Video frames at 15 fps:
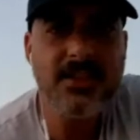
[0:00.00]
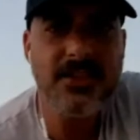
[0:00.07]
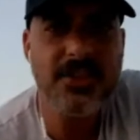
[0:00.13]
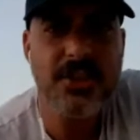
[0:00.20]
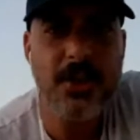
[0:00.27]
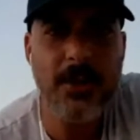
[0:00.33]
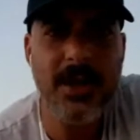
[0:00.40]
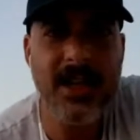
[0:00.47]

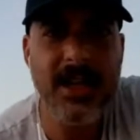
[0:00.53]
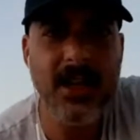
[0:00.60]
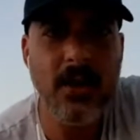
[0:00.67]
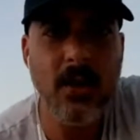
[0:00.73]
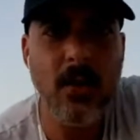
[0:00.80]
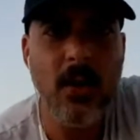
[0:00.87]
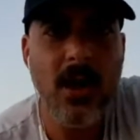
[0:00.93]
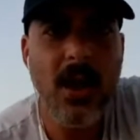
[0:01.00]
Stuart
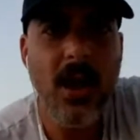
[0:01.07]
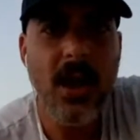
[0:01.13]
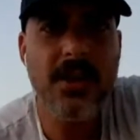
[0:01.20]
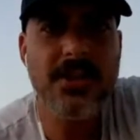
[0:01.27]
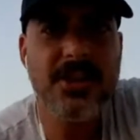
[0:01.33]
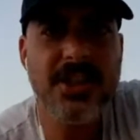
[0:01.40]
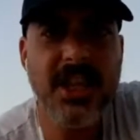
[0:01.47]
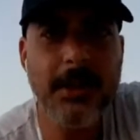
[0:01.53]
Little are
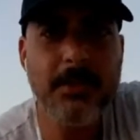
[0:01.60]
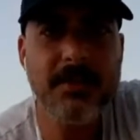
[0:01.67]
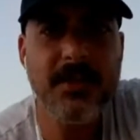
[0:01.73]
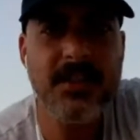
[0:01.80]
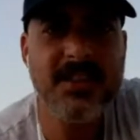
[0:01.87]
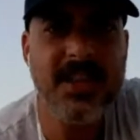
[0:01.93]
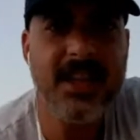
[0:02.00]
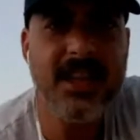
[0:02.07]
sheeps for
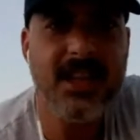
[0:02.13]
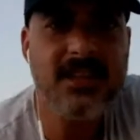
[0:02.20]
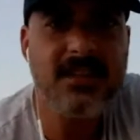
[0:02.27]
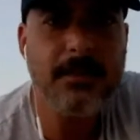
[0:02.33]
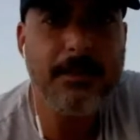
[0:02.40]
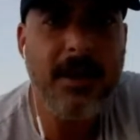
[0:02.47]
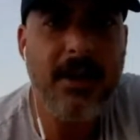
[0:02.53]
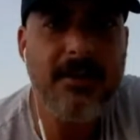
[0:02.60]
Ted Lasso,
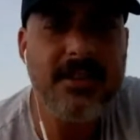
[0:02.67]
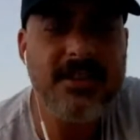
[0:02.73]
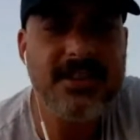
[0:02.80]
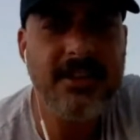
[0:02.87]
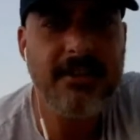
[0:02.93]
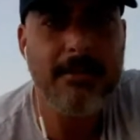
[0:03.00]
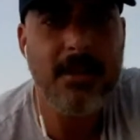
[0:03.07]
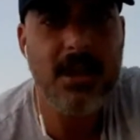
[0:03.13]
Bowley,
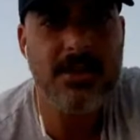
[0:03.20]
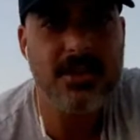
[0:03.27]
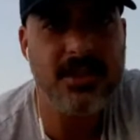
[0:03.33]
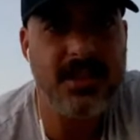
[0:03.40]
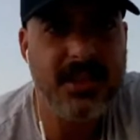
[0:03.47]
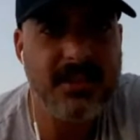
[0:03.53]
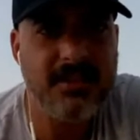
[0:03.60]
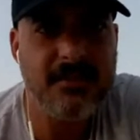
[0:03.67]
Siri Merchant.
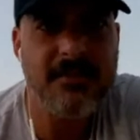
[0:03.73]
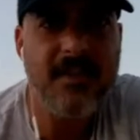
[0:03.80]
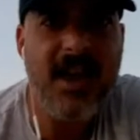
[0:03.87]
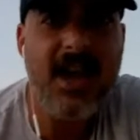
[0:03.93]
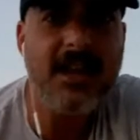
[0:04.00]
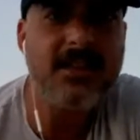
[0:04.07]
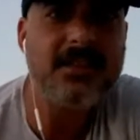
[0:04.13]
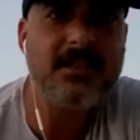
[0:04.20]
These are
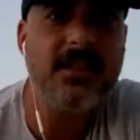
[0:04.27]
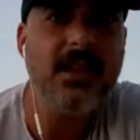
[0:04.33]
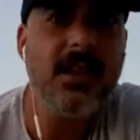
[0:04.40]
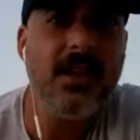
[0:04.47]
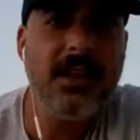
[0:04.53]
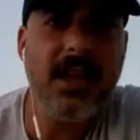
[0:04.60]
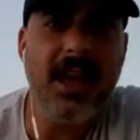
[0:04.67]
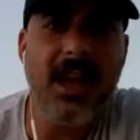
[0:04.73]
facts.
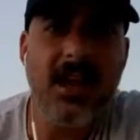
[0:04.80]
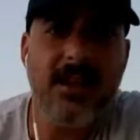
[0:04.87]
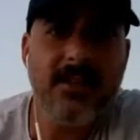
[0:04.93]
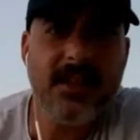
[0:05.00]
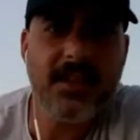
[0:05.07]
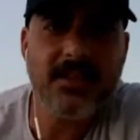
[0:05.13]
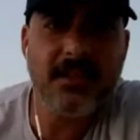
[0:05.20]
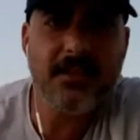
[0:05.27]
Yeah.
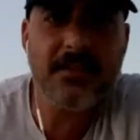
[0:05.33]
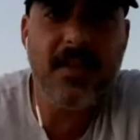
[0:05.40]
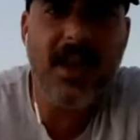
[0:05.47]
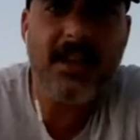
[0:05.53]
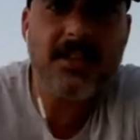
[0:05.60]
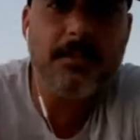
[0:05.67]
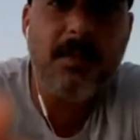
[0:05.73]
These are facts,